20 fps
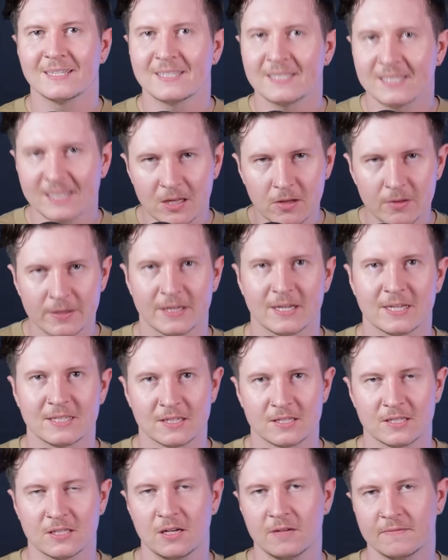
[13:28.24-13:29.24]
sell that as
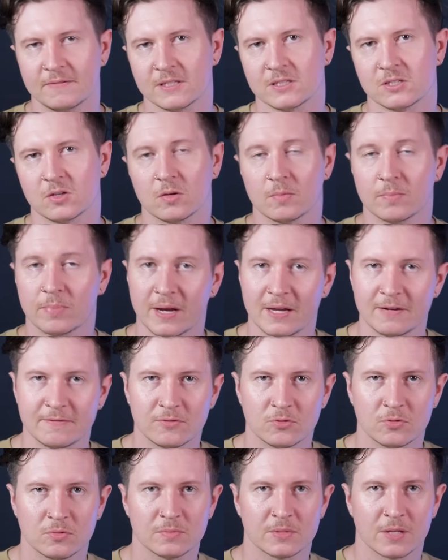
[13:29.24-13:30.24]
a service on
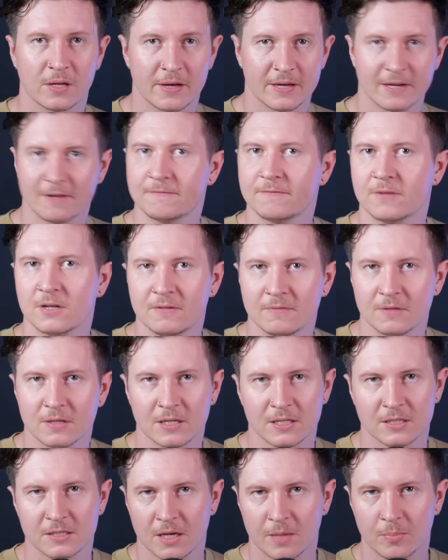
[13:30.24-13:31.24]
platforms like Fiverr
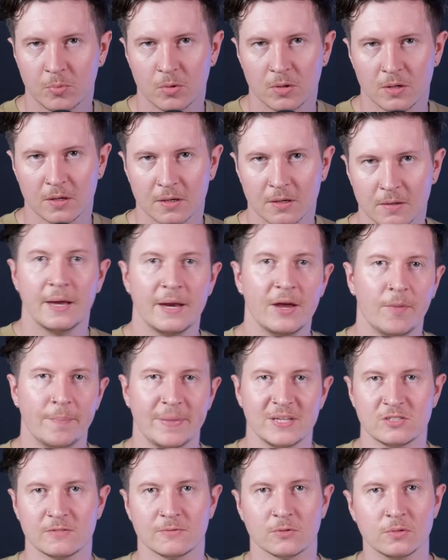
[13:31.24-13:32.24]
and Upwork. Now,
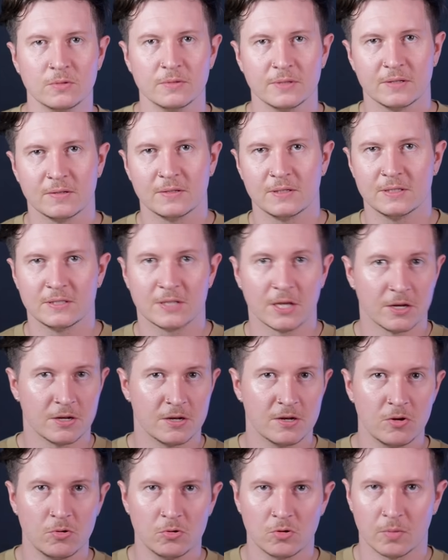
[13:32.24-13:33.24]
best of all, there is
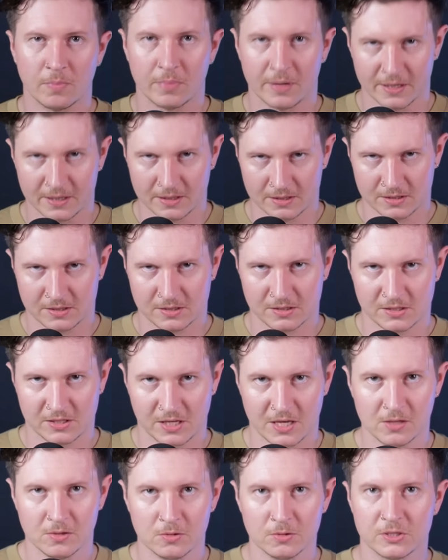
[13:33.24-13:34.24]
no complex
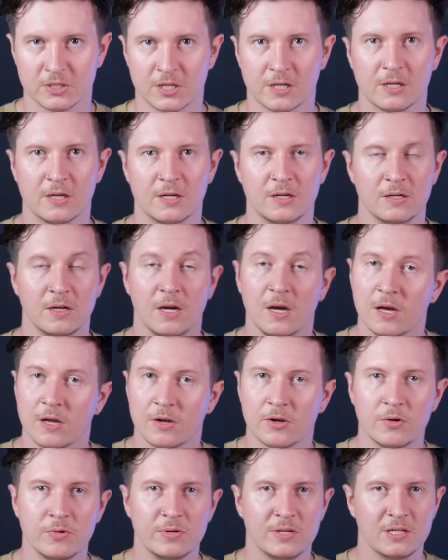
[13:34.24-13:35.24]
skills to learn,
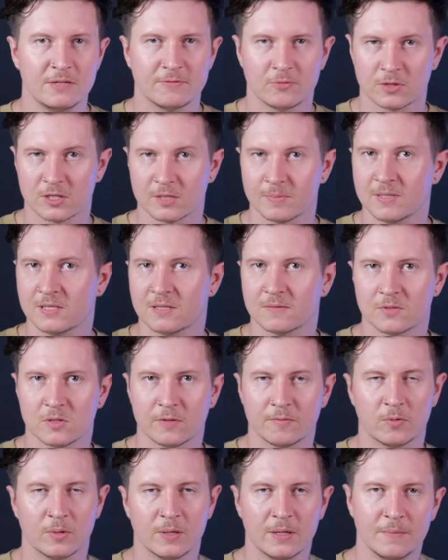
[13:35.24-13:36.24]
no need for expensive
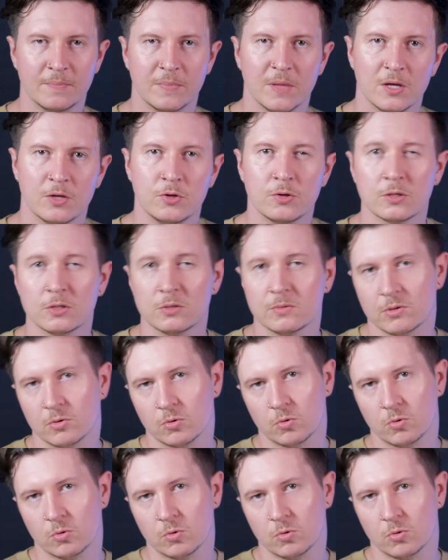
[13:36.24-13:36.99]
software. You can do it